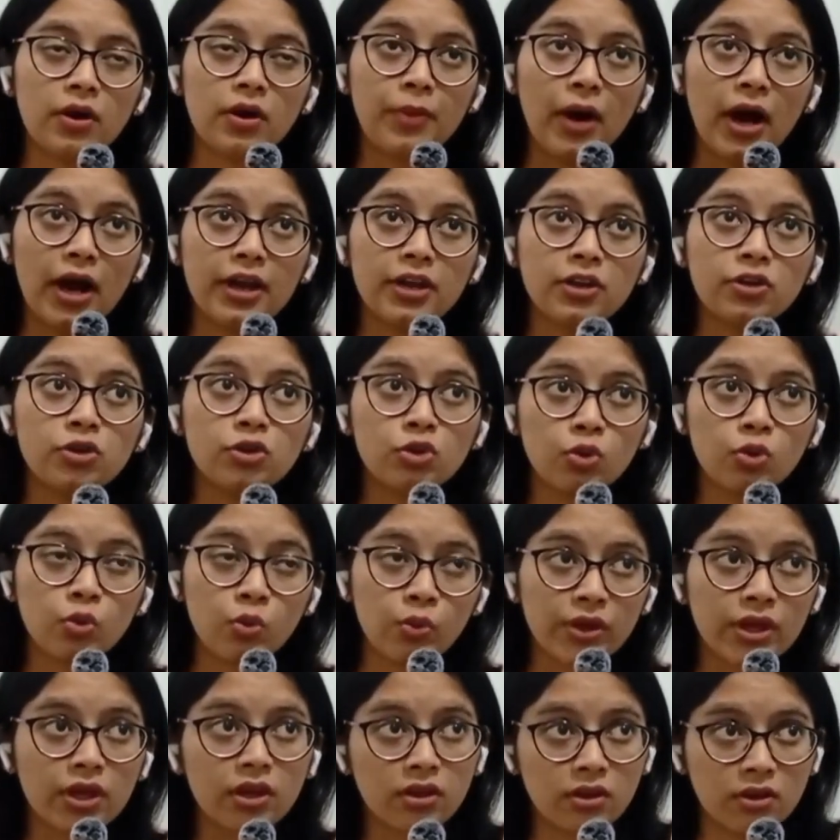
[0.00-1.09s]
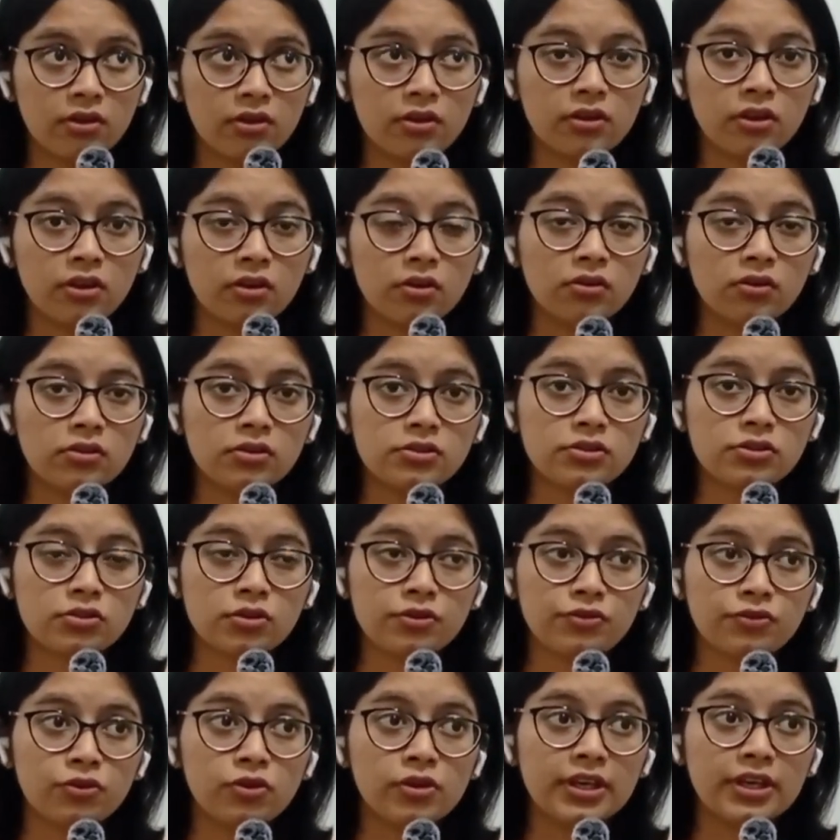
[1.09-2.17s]
by doing, so
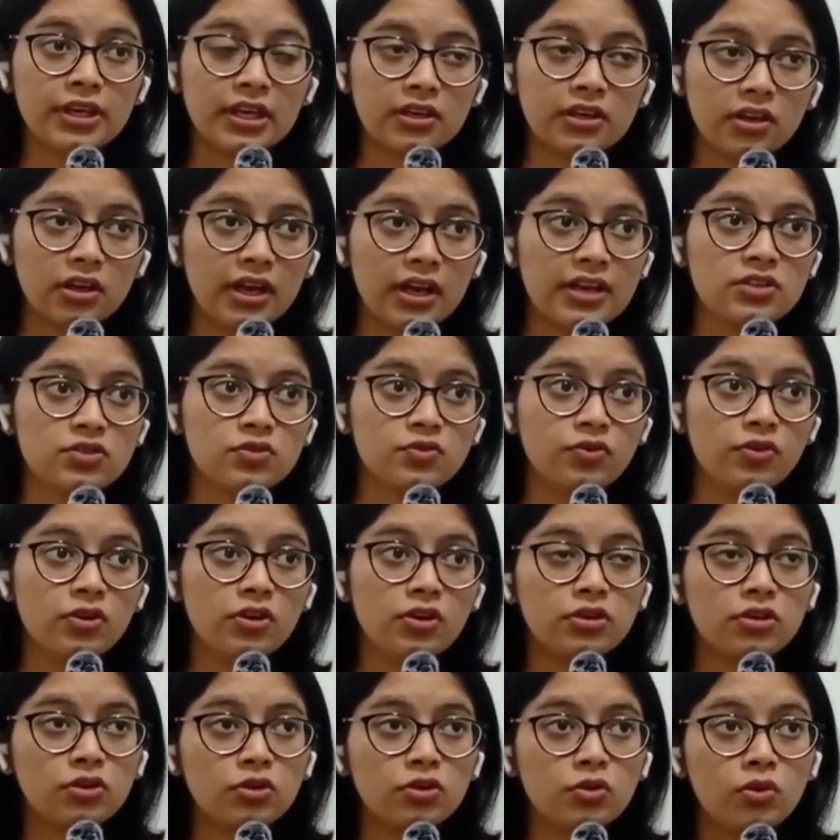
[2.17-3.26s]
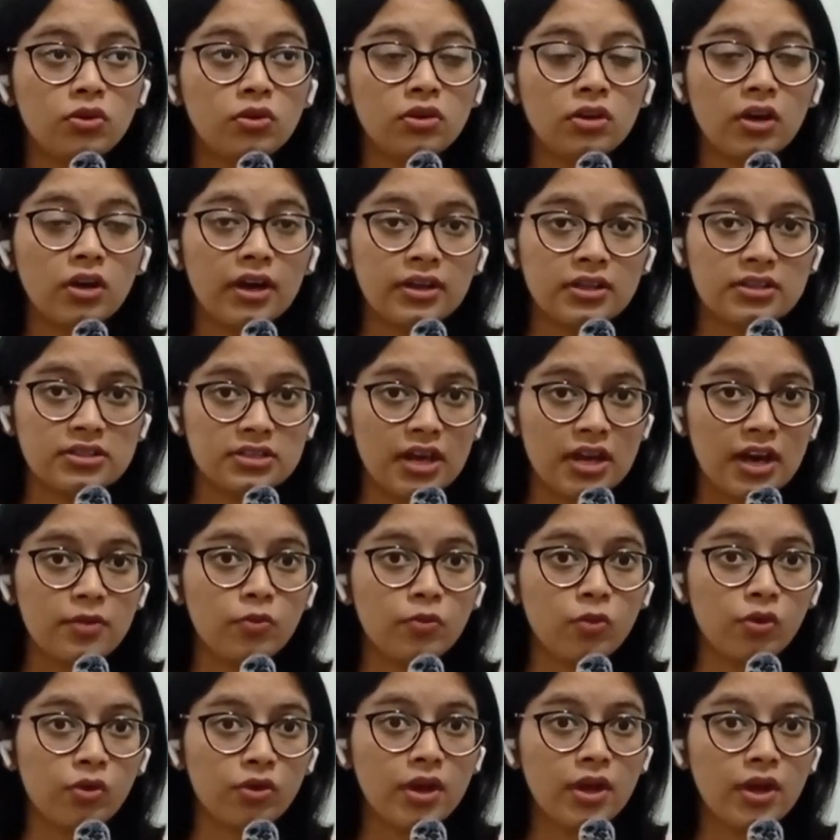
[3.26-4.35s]
if you'll get a client's work, you'll understand
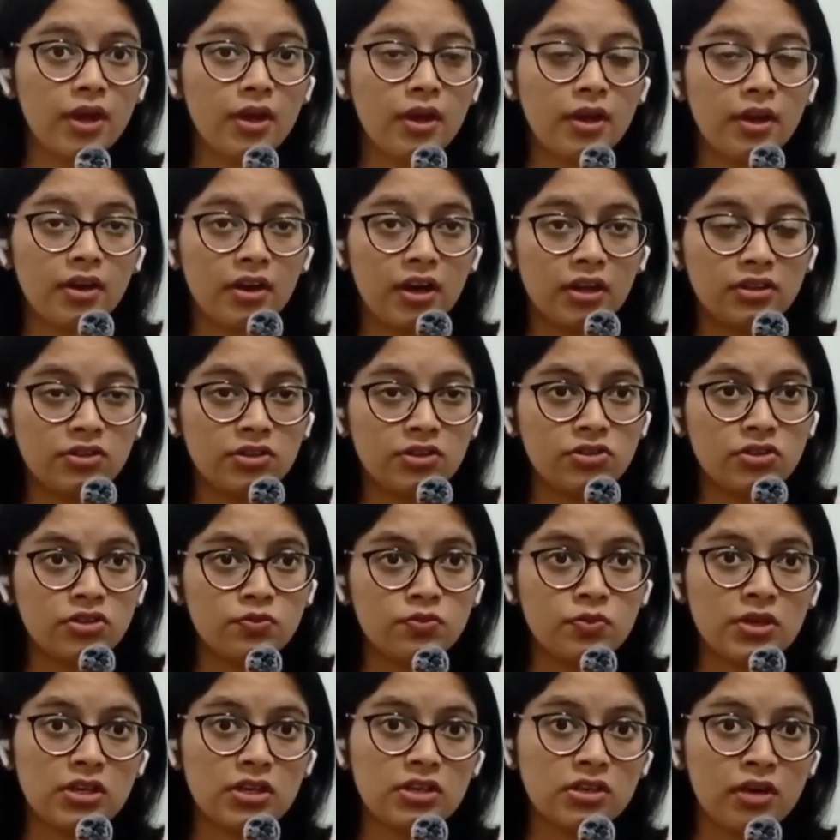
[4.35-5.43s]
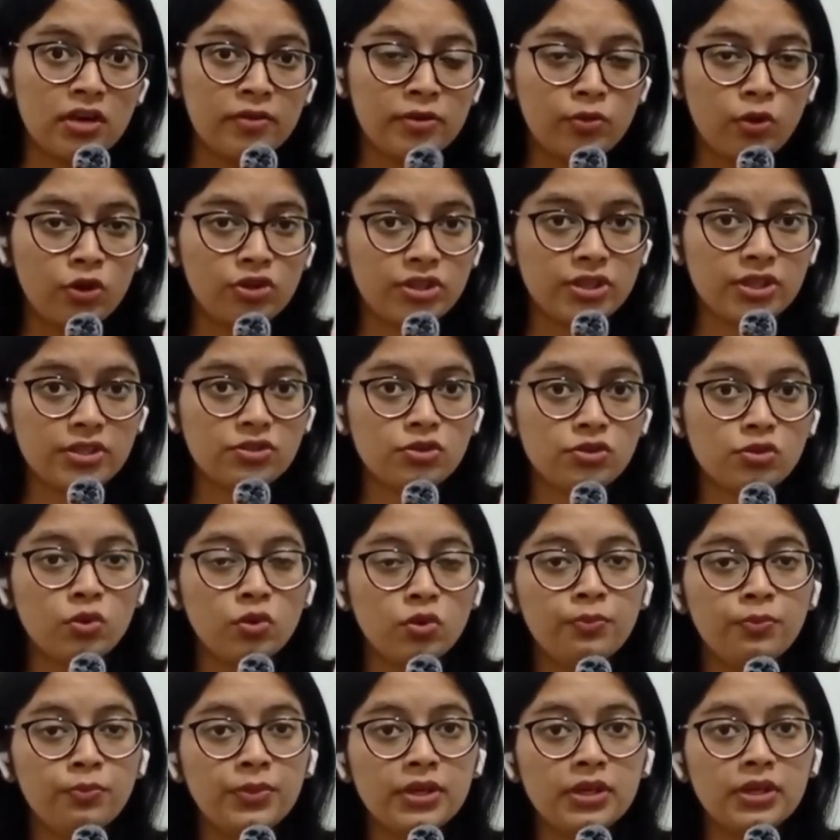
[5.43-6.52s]
more. Rather than just making dummy projects,
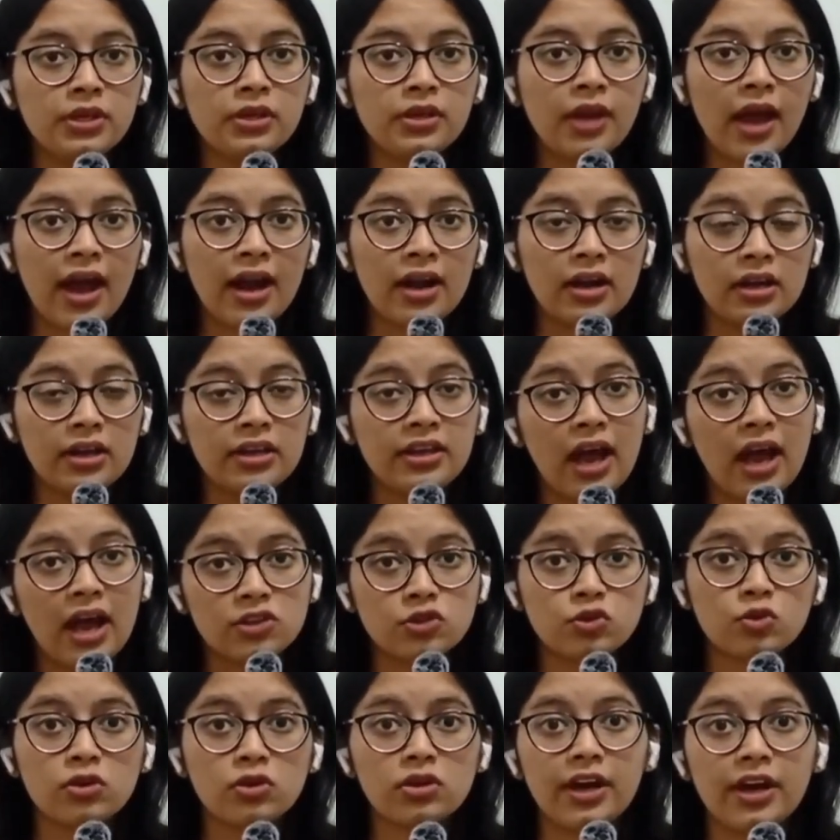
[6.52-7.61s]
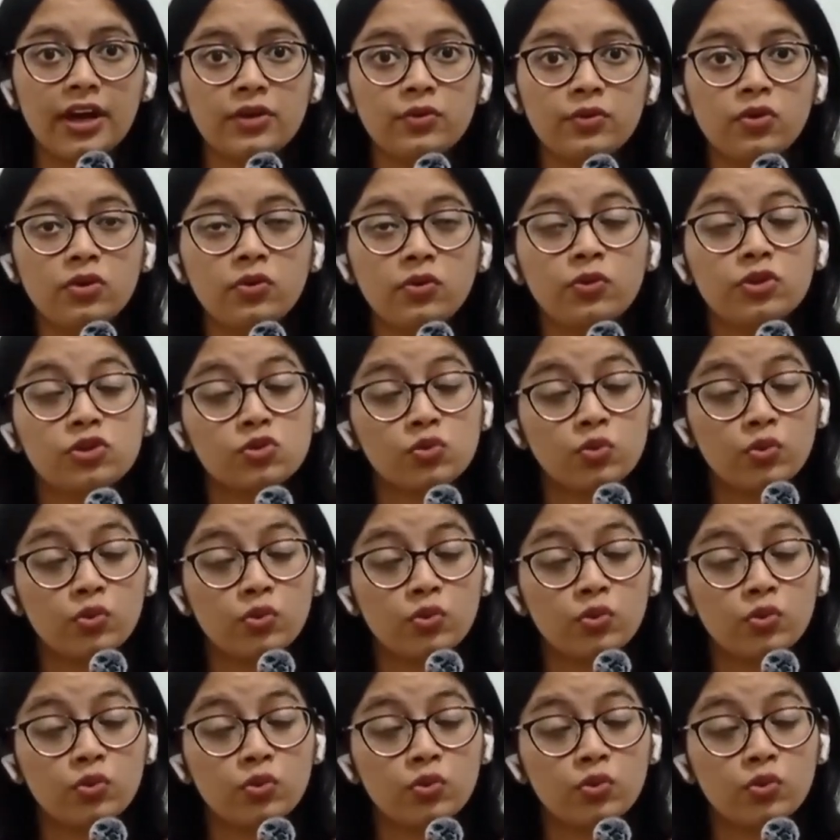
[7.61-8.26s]
you'll be handling actual client work, which